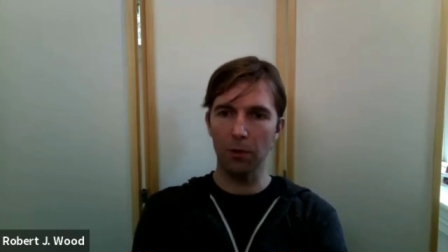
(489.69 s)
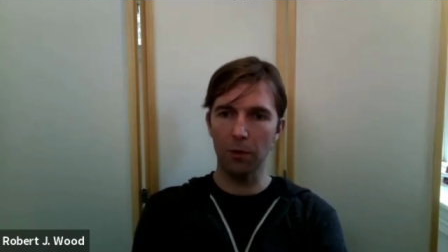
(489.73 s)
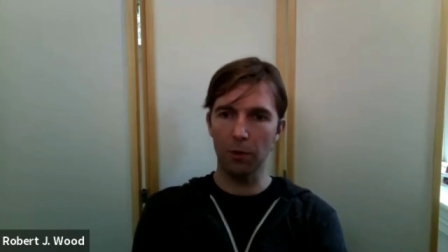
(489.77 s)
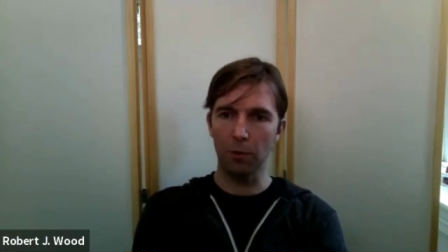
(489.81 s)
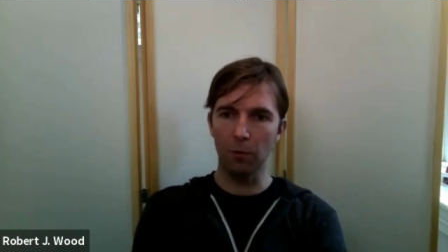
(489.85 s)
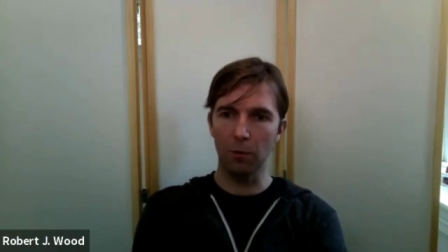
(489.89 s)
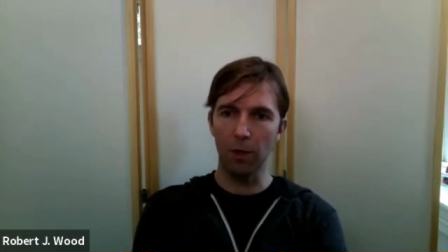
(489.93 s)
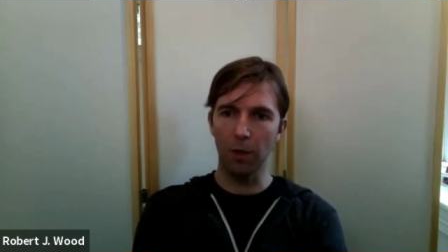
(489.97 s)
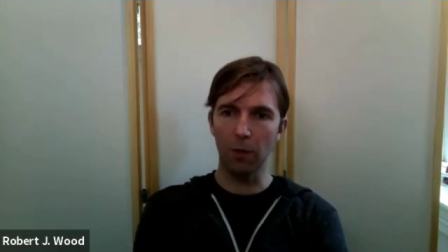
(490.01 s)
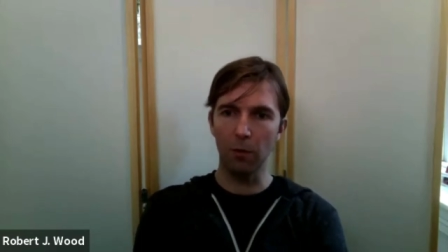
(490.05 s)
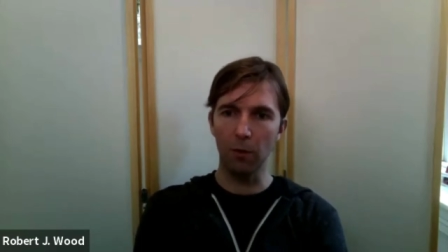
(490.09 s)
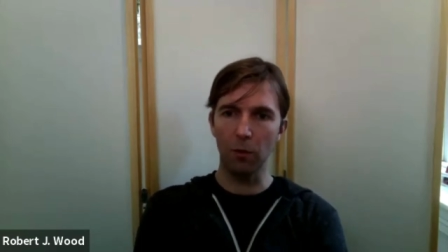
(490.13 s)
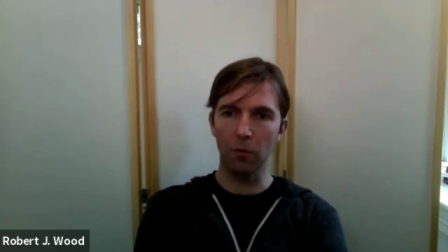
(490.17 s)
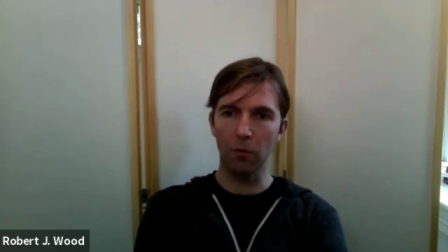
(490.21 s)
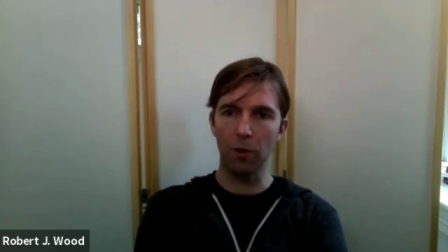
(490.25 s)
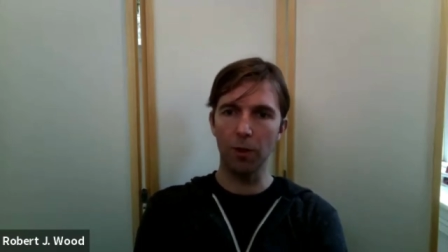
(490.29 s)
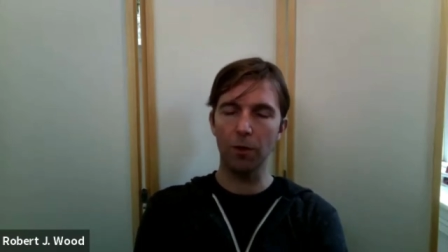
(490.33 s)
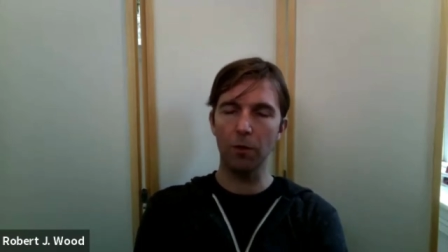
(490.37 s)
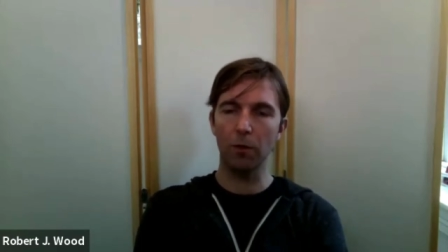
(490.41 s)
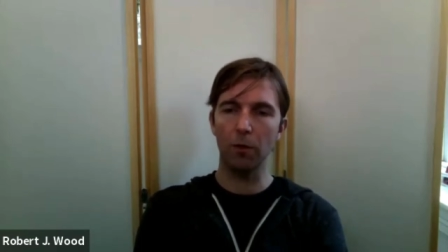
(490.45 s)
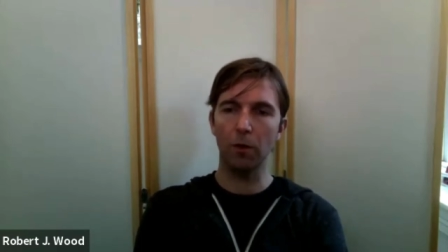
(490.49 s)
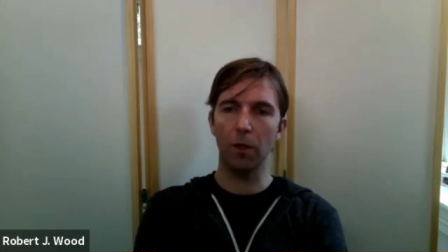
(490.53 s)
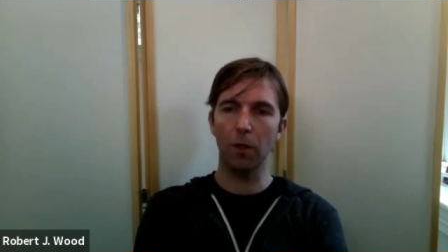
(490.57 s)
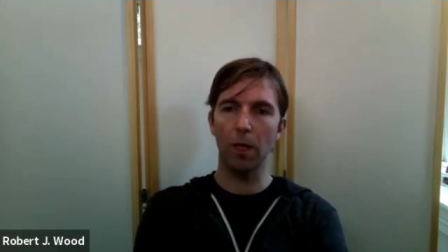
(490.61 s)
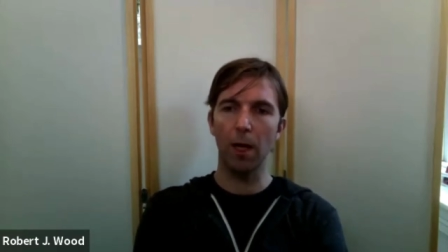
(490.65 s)
Some liquid
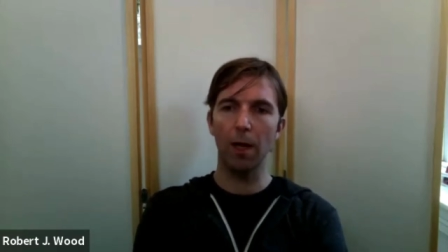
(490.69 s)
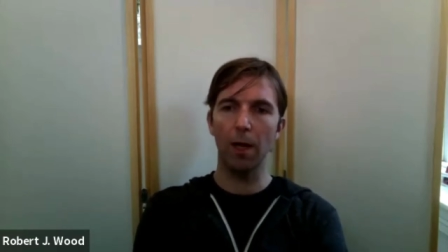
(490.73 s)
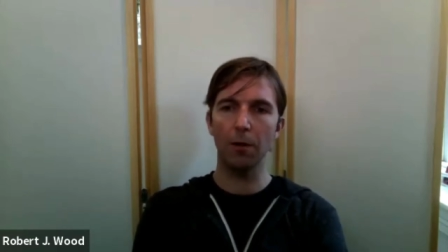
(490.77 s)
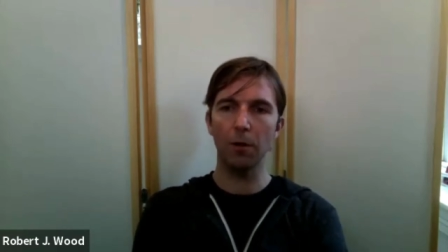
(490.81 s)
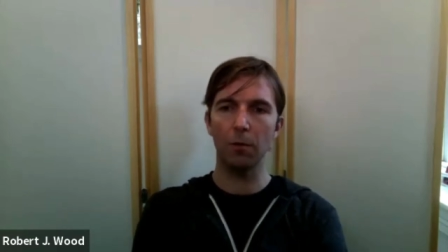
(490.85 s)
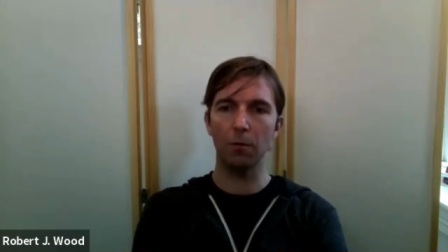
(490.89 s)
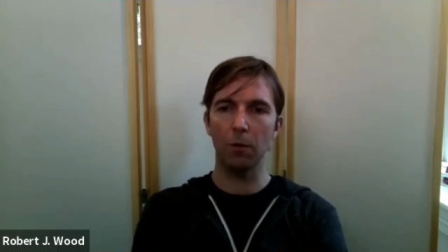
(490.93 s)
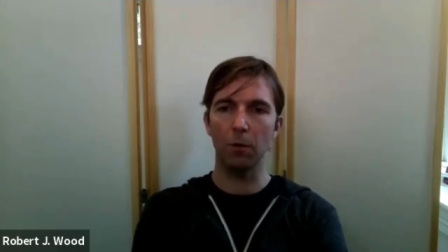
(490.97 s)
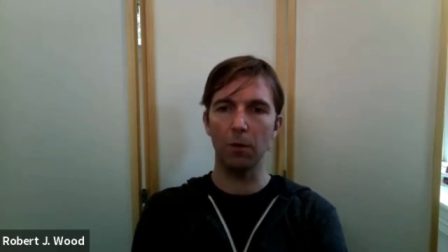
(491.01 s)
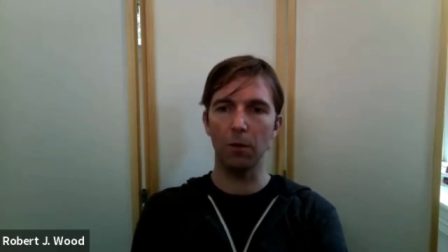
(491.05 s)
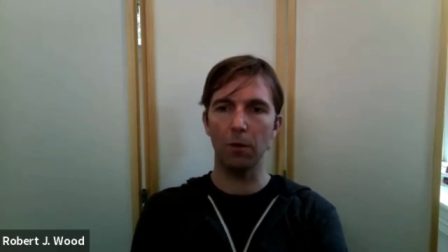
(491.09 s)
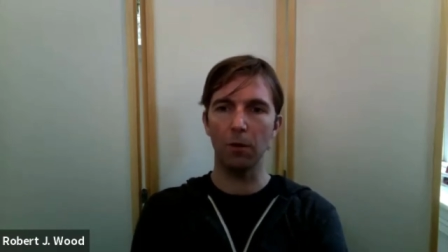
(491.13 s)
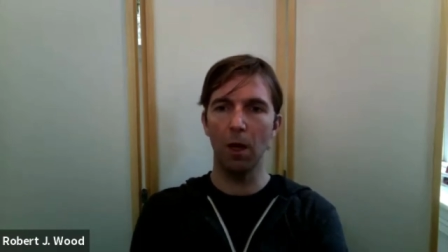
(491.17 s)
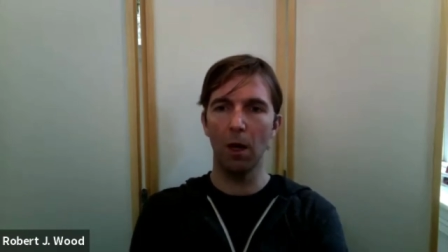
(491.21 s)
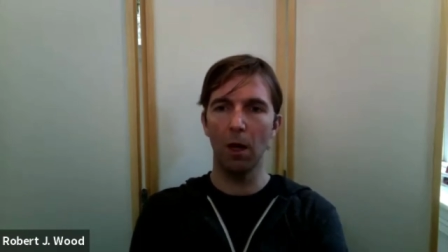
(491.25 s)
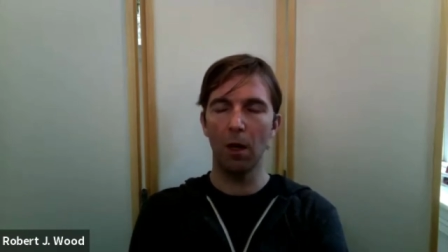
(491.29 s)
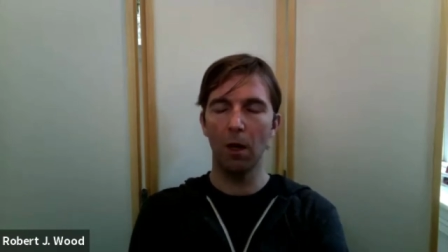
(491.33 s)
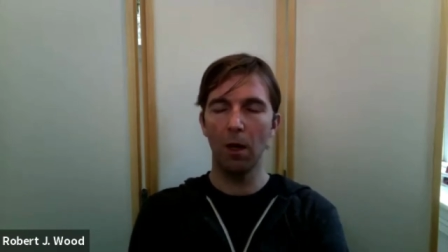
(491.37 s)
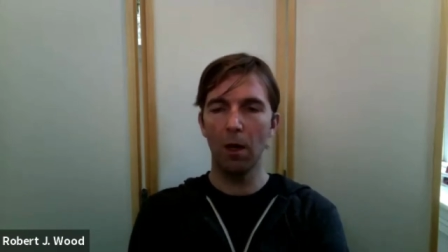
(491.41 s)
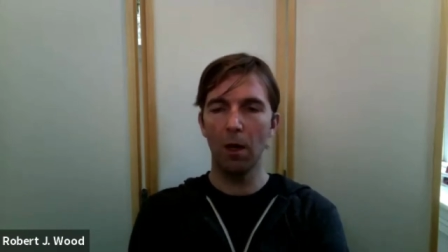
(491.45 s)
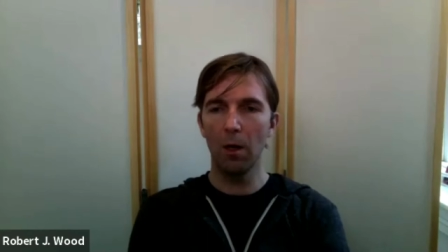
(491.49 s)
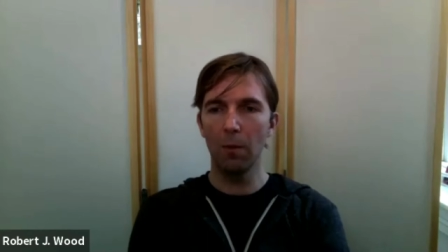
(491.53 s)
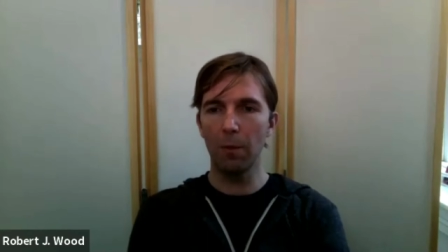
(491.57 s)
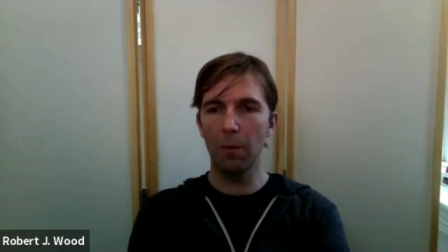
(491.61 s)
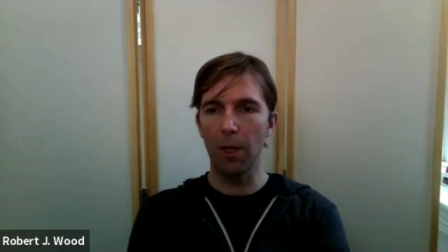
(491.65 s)
crystal elastomer
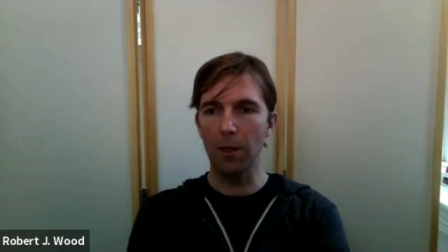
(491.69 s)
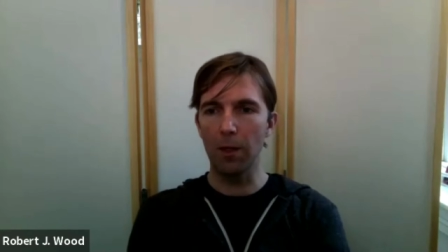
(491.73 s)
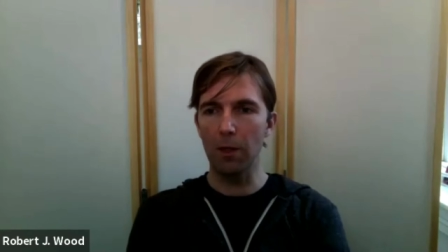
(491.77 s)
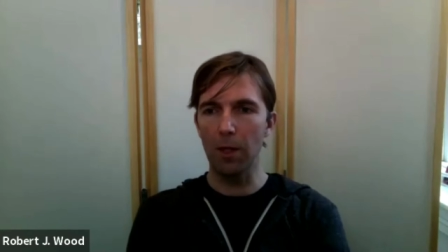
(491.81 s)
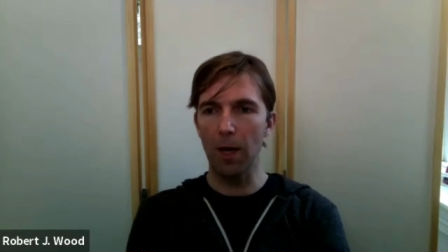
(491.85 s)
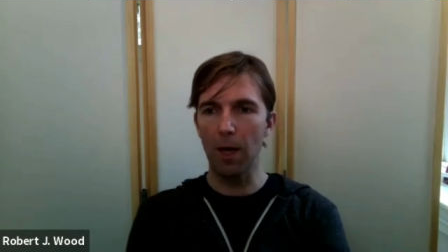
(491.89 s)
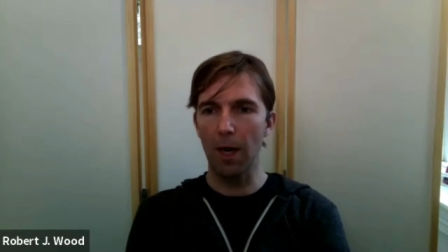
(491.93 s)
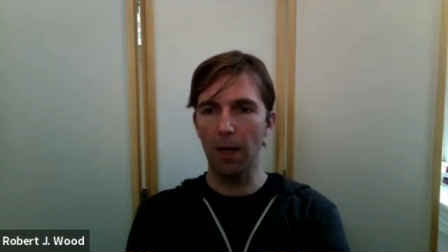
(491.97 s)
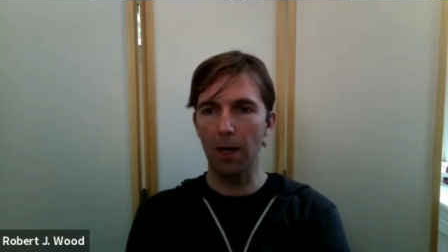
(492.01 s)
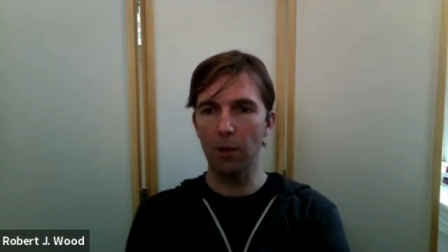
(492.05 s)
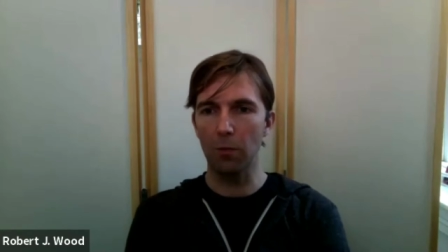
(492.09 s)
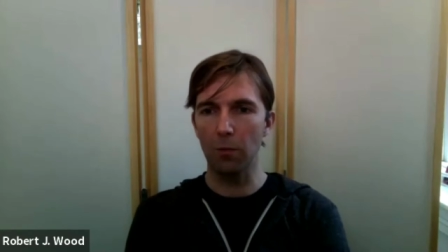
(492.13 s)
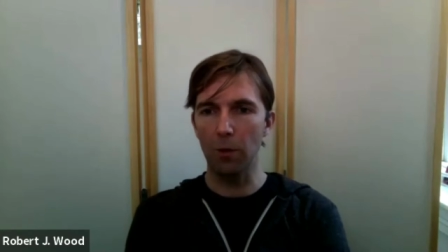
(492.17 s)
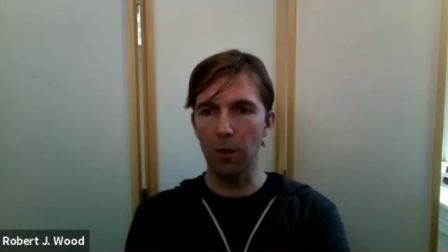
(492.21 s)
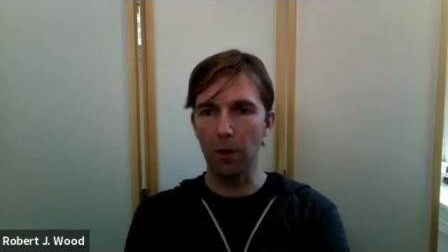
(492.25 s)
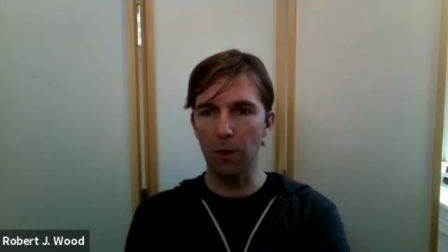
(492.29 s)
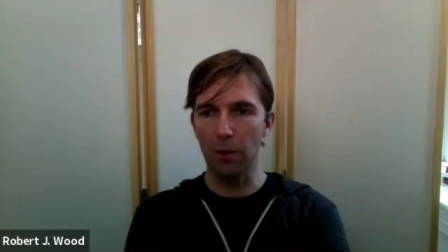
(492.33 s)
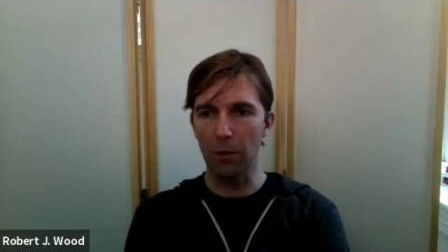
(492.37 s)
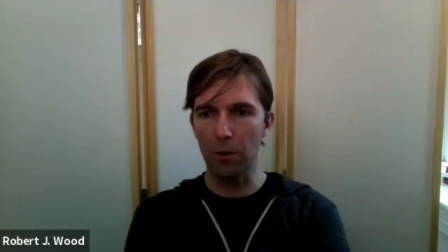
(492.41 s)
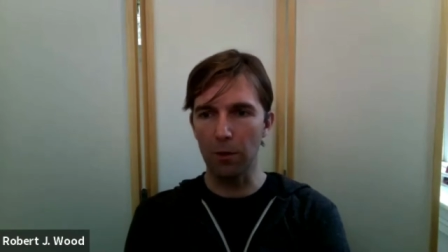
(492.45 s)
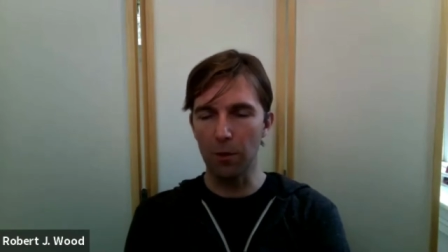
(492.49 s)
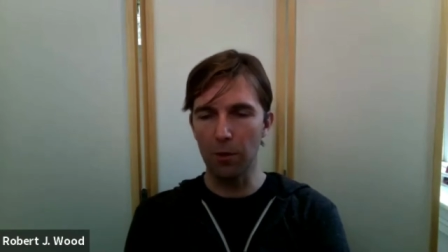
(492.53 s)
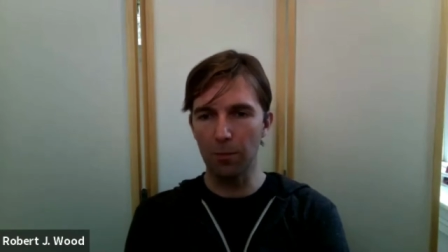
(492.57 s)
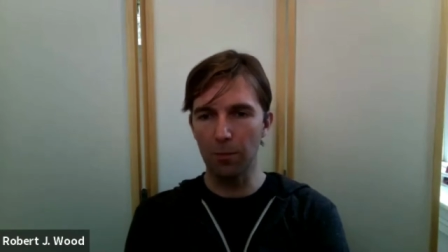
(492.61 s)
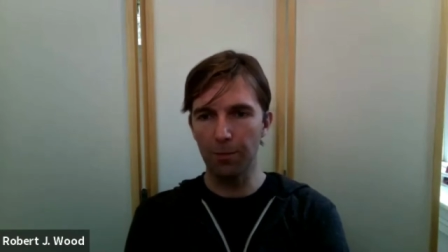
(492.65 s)
based
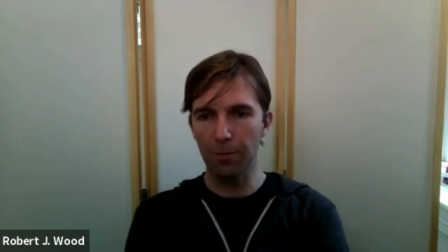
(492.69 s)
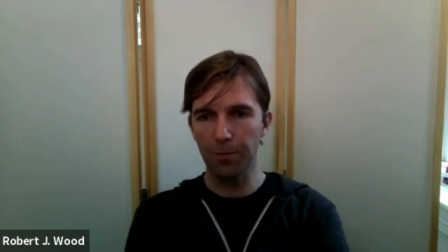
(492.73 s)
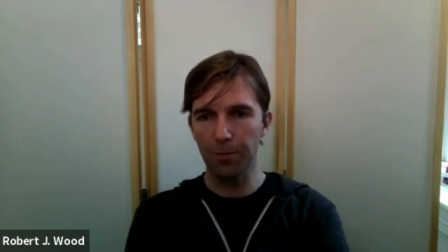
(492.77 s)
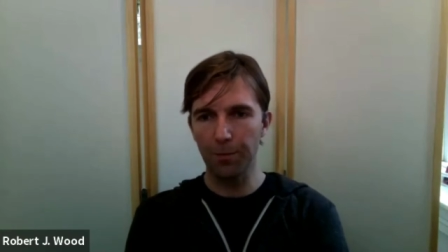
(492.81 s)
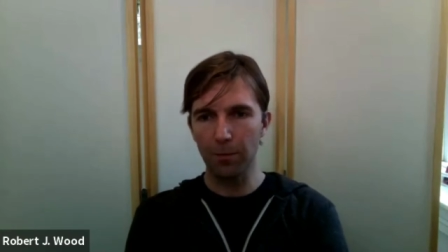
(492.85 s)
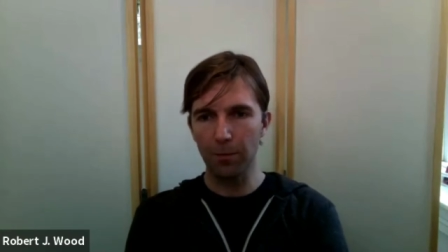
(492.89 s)
actuators,